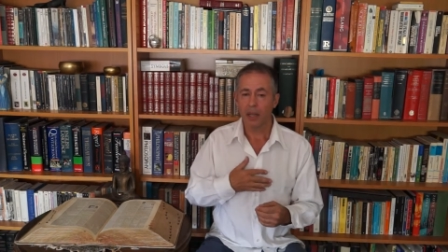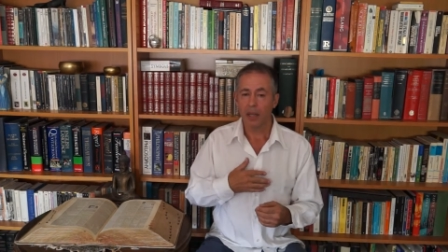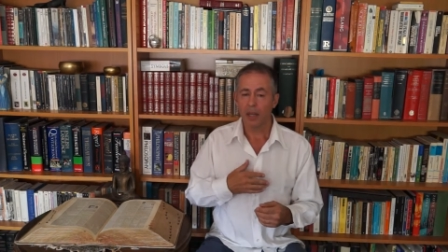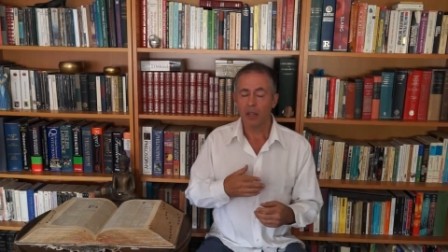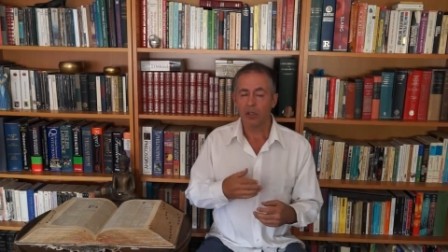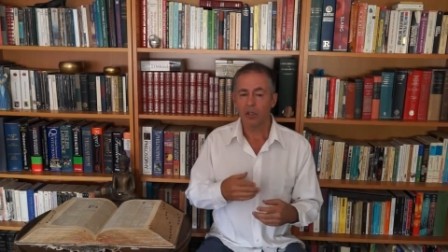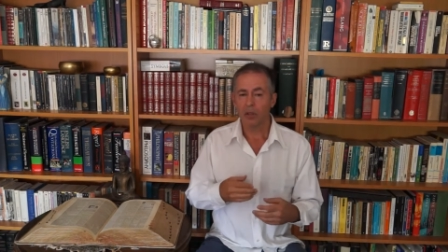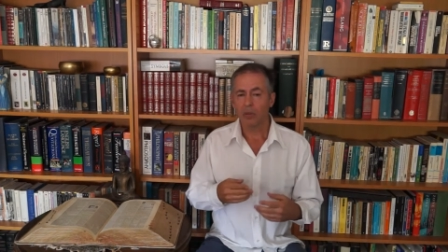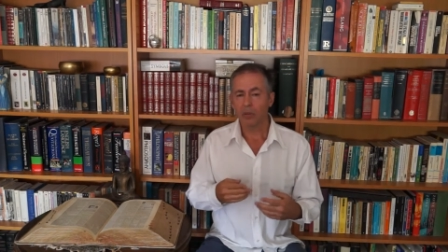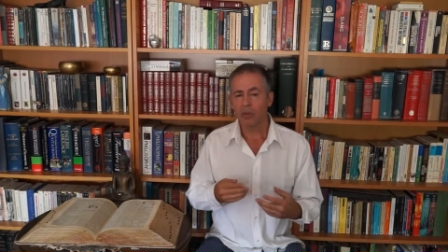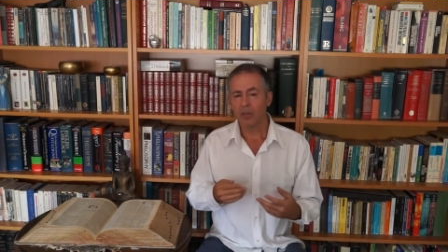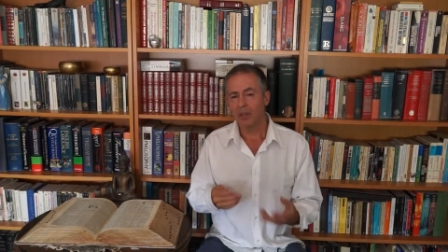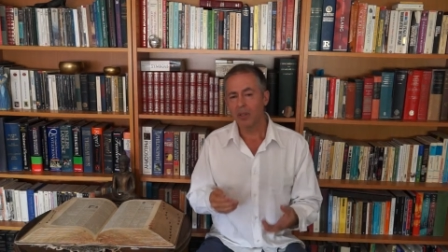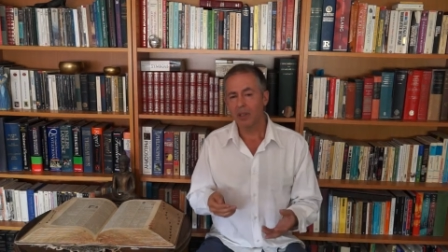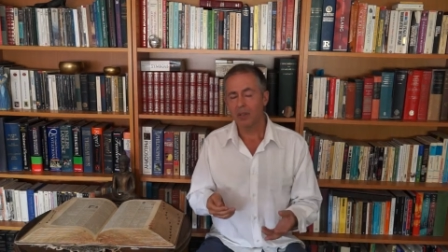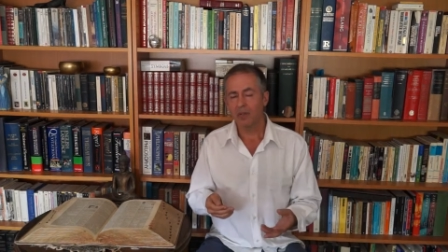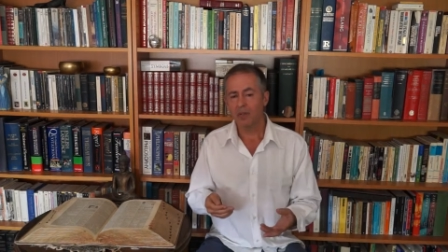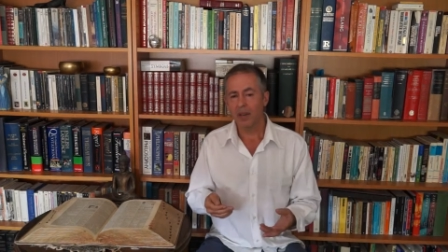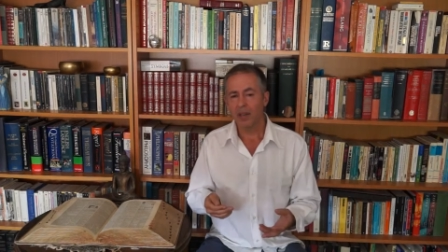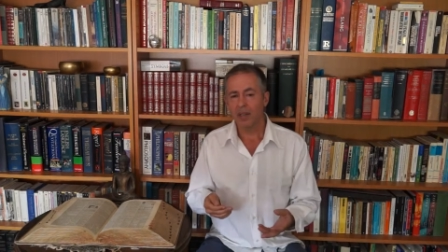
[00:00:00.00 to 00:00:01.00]
So to
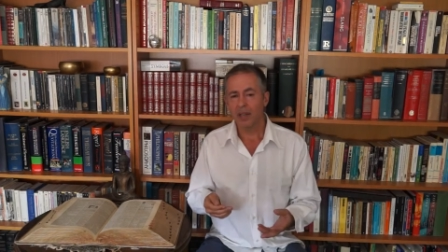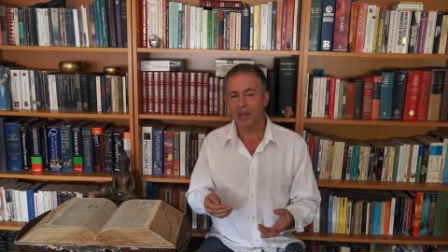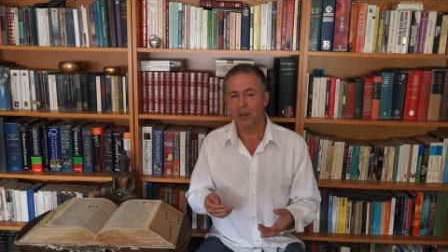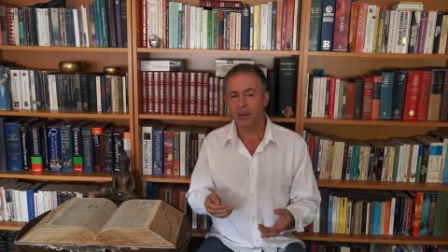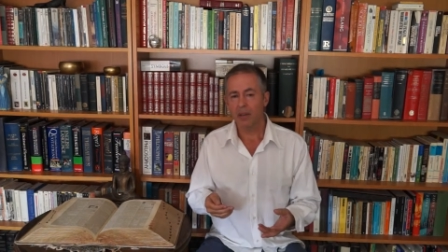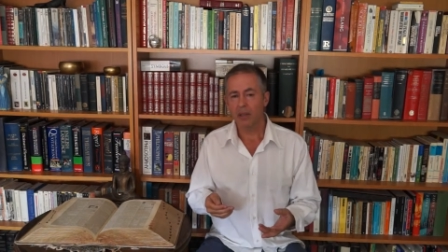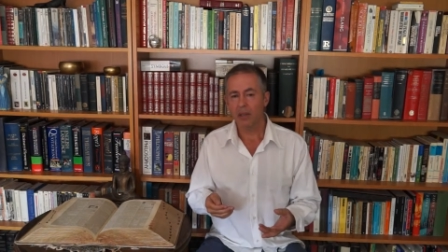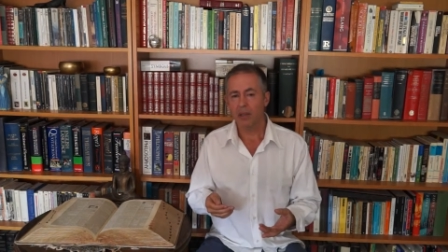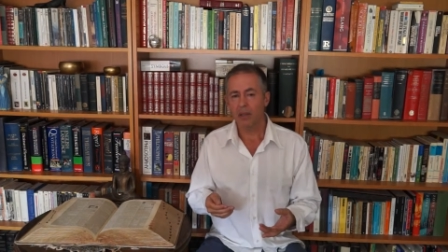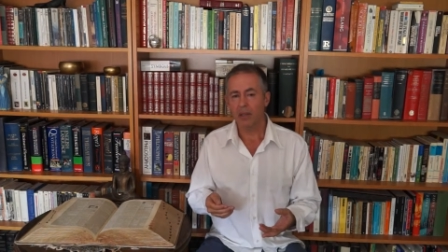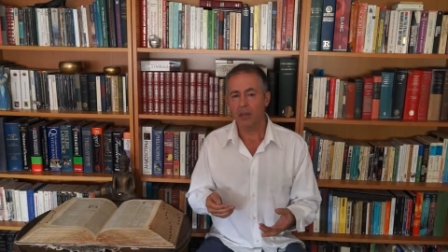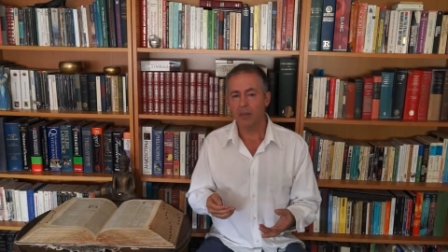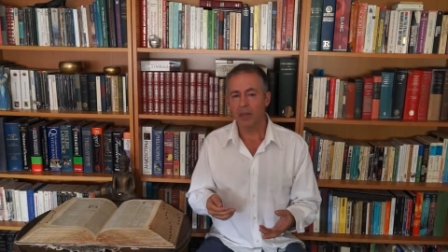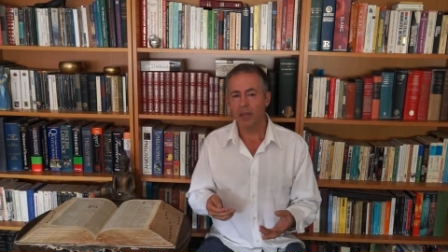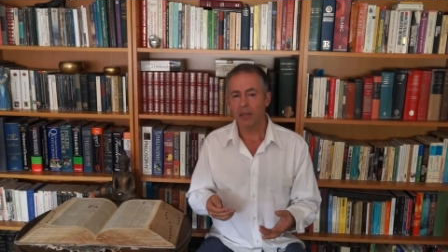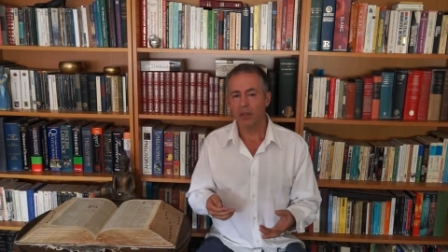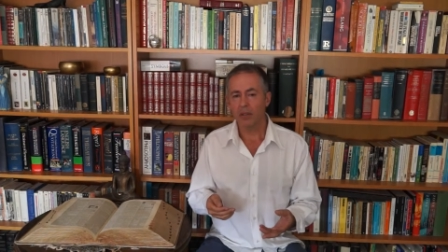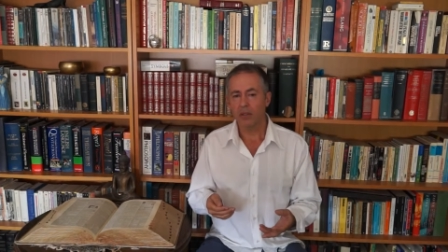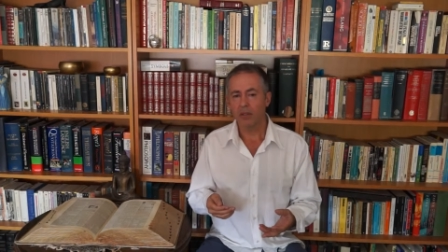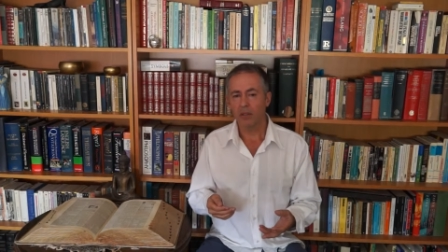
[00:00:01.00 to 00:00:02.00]
live vicariously
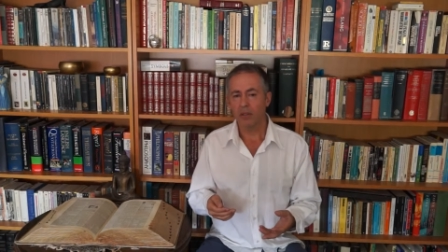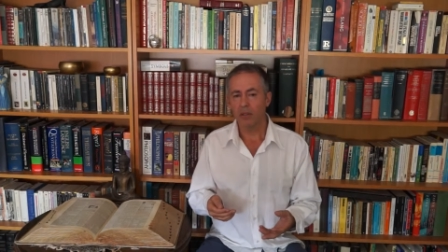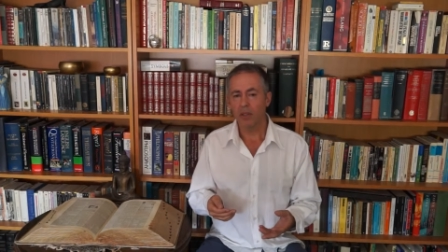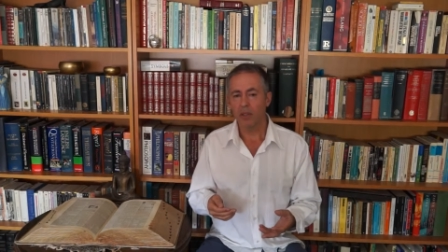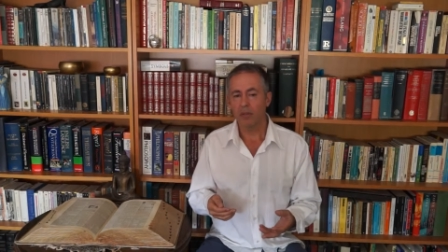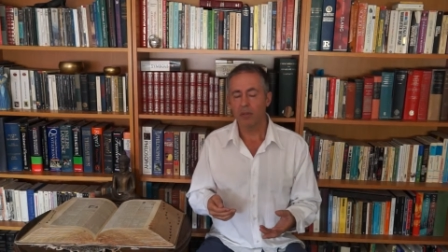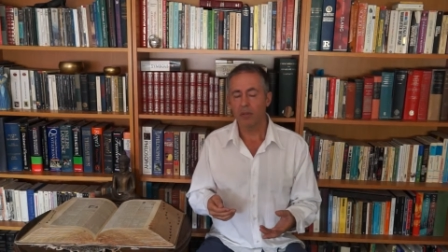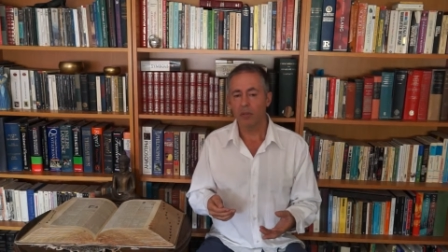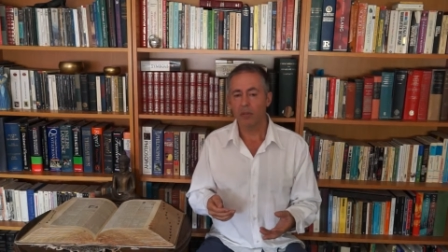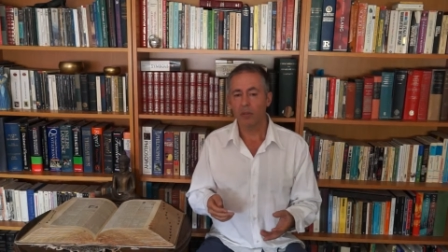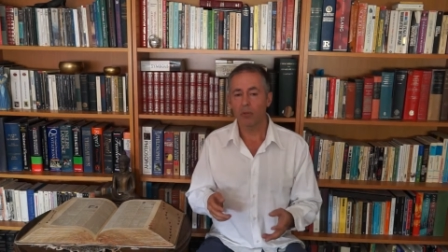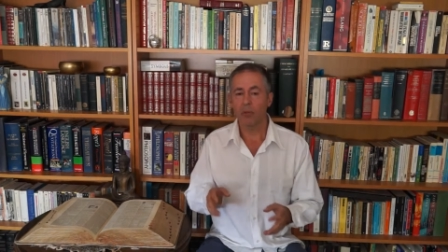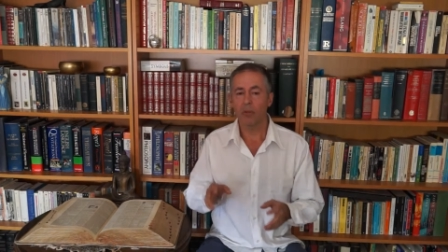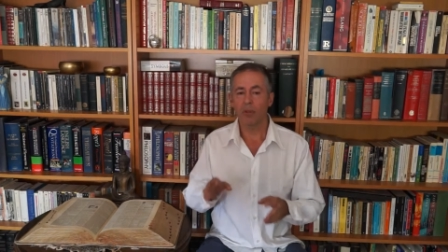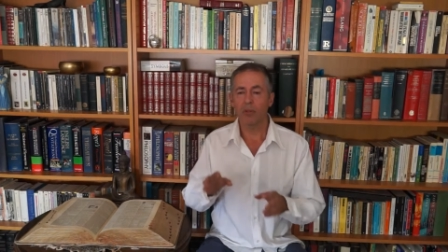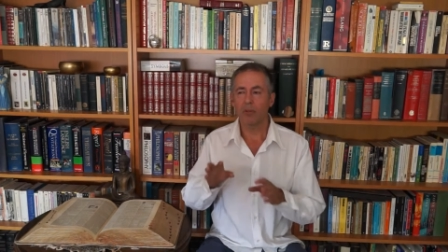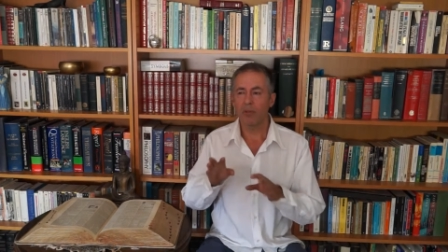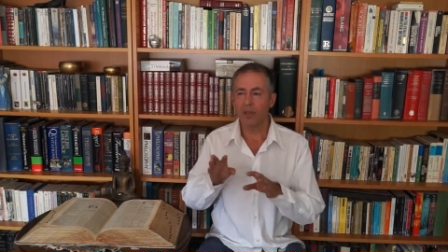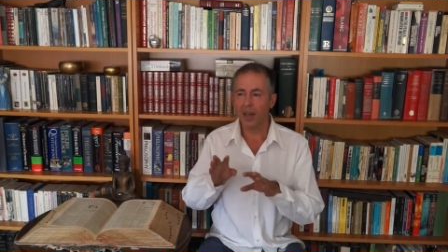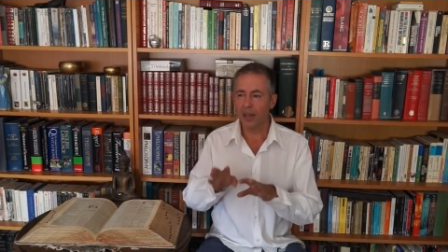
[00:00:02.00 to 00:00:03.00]
means to live through the
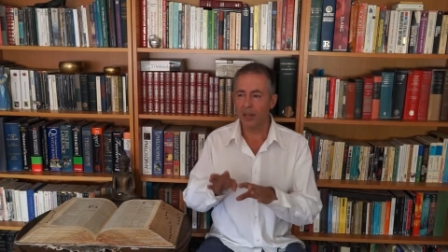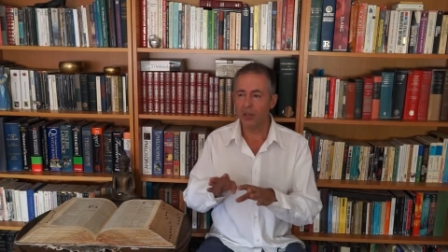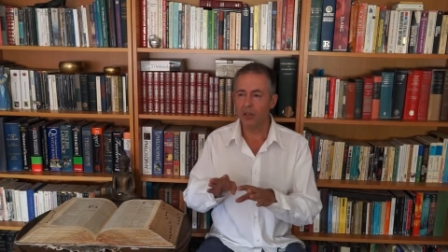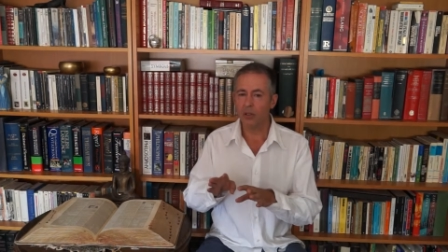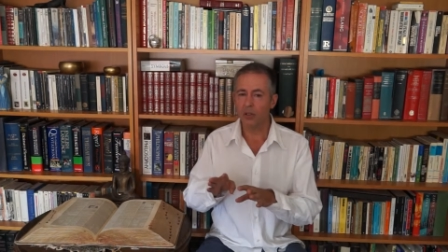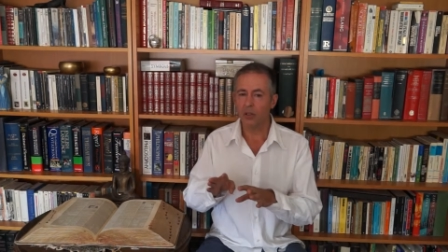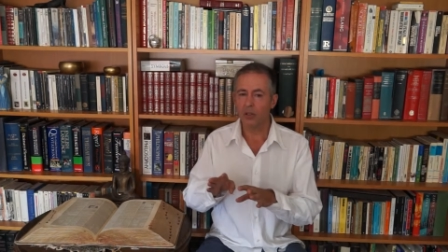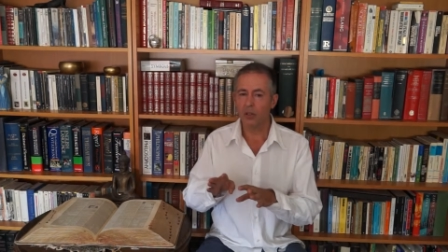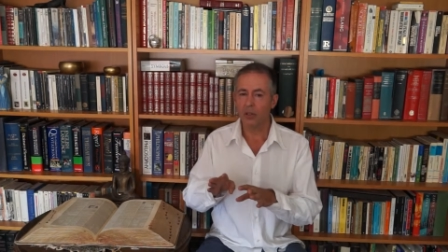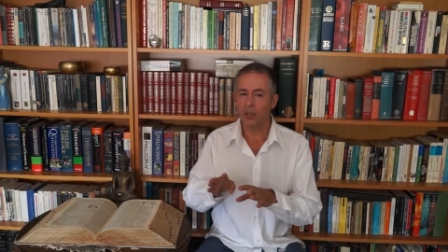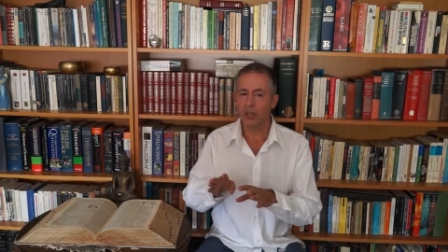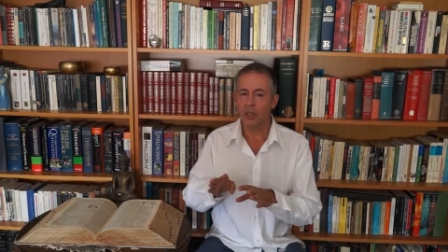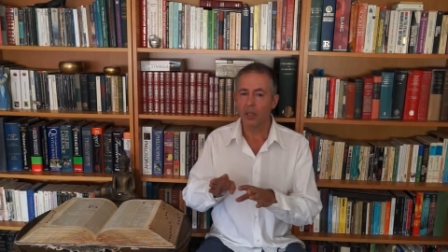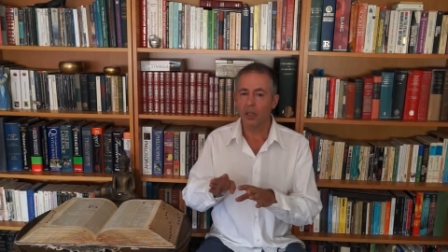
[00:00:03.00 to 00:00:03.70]
vector